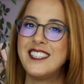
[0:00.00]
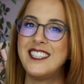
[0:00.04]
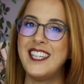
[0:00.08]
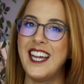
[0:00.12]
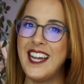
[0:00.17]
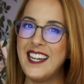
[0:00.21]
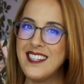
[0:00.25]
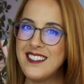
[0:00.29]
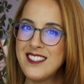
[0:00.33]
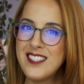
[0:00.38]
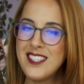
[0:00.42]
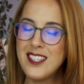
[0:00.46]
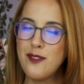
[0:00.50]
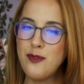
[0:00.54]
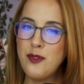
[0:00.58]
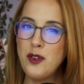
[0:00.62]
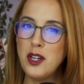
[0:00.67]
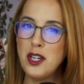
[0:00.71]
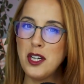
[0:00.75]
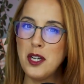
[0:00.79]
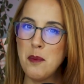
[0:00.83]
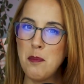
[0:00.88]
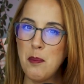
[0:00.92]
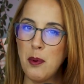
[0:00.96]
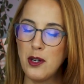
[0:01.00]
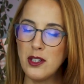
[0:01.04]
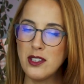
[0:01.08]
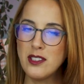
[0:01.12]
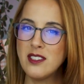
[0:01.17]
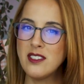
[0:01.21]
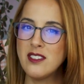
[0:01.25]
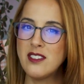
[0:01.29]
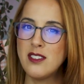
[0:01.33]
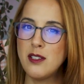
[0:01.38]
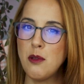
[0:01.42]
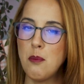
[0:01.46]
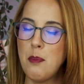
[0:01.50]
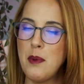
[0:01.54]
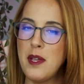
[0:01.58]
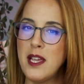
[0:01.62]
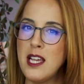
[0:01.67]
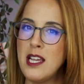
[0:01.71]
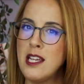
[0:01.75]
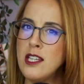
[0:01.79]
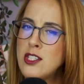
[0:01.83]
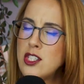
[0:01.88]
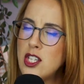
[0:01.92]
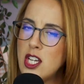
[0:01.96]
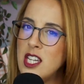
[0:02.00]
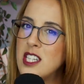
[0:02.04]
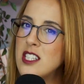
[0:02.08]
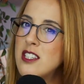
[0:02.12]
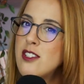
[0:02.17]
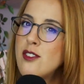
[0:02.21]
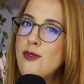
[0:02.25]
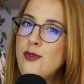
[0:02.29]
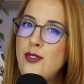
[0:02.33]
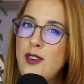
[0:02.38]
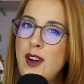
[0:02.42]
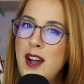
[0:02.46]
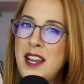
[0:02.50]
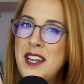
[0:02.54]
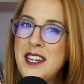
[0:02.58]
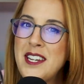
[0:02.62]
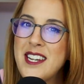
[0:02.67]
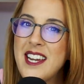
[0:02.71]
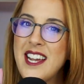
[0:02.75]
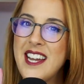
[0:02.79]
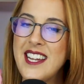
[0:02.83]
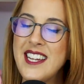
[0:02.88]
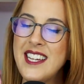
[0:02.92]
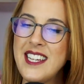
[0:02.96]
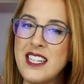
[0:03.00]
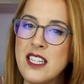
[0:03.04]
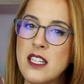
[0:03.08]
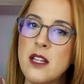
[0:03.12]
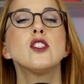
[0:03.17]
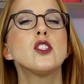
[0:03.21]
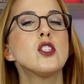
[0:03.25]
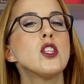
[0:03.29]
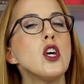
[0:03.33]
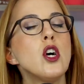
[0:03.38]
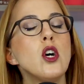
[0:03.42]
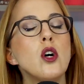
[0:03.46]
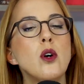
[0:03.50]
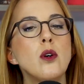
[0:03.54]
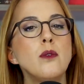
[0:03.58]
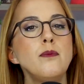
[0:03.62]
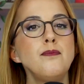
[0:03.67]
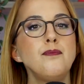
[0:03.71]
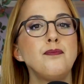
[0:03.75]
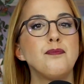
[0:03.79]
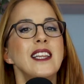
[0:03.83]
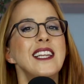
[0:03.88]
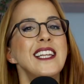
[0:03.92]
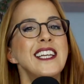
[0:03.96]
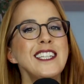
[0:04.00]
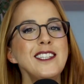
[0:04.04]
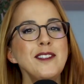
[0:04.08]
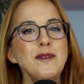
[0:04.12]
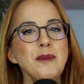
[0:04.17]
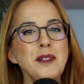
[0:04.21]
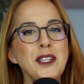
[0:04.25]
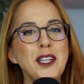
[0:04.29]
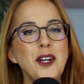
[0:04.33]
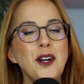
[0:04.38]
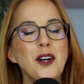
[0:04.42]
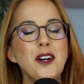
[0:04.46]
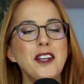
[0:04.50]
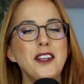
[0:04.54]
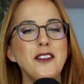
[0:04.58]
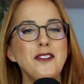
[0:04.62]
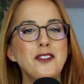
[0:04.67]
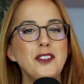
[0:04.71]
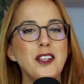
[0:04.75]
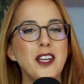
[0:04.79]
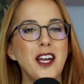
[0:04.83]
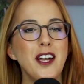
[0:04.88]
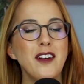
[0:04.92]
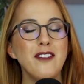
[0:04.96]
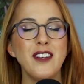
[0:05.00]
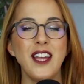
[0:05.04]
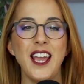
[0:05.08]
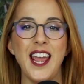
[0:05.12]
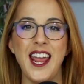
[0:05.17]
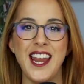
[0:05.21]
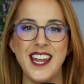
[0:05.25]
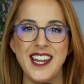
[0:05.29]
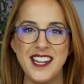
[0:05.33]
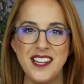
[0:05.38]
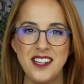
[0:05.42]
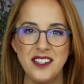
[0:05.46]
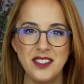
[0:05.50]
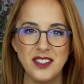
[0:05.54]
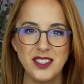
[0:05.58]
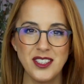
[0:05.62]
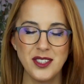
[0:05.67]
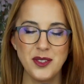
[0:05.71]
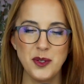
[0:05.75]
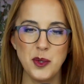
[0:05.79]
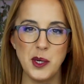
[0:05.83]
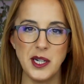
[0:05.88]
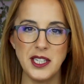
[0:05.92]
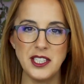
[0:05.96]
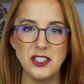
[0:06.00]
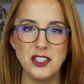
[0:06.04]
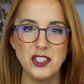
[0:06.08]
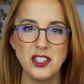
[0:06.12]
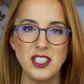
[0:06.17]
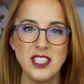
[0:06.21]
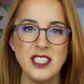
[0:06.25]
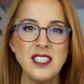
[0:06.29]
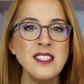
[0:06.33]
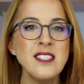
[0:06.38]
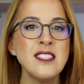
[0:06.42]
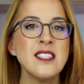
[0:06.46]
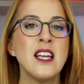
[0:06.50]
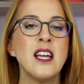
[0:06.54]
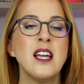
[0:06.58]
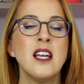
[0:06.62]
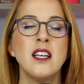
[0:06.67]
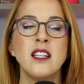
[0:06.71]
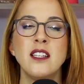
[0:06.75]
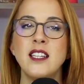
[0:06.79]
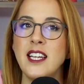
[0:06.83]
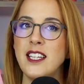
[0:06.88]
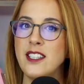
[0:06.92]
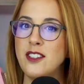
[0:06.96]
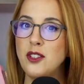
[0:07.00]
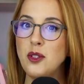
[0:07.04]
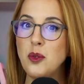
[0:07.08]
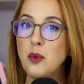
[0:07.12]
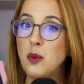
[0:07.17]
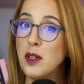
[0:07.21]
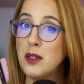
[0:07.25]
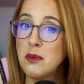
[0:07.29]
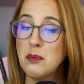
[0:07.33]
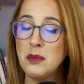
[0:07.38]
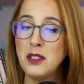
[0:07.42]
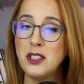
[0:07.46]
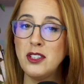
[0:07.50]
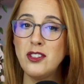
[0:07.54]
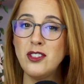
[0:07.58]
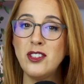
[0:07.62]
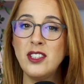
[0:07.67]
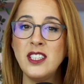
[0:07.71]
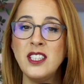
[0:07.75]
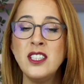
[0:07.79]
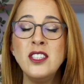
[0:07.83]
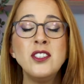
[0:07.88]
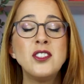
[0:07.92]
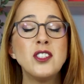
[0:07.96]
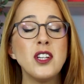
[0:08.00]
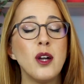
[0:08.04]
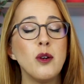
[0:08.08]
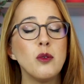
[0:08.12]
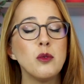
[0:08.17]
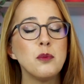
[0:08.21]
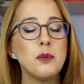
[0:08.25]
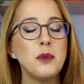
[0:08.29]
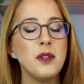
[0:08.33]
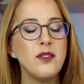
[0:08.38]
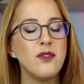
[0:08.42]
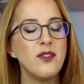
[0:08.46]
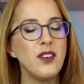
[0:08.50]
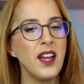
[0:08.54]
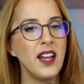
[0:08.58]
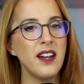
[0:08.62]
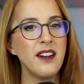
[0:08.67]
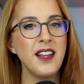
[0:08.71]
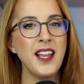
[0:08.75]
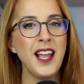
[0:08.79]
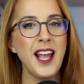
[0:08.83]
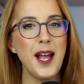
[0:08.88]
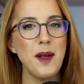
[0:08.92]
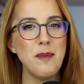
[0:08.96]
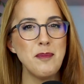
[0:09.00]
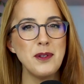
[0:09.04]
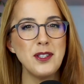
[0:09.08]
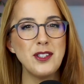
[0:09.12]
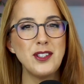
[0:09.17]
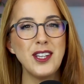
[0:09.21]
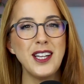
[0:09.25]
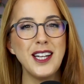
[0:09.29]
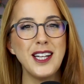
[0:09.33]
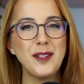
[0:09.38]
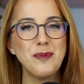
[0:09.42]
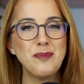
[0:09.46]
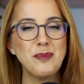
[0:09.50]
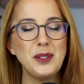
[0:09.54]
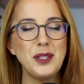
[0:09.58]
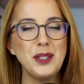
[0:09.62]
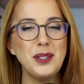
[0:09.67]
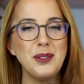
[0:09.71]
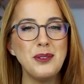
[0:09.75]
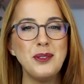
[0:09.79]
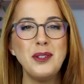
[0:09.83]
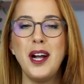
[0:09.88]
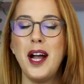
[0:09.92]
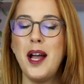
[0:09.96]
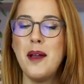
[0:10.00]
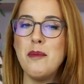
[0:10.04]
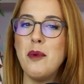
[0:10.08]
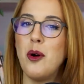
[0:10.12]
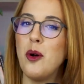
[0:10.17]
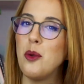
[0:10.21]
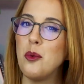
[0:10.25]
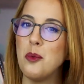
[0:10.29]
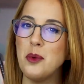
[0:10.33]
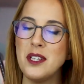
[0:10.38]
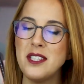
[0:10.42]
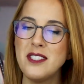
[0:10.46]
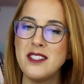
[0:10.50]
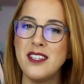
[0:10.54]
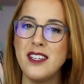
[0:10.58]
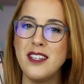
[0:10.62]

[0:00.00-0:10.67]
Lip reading: That's it for reported speech. It's fun, right? So let me know if you have any other questions that you want me to teach. I will be very happy to help you. I'm always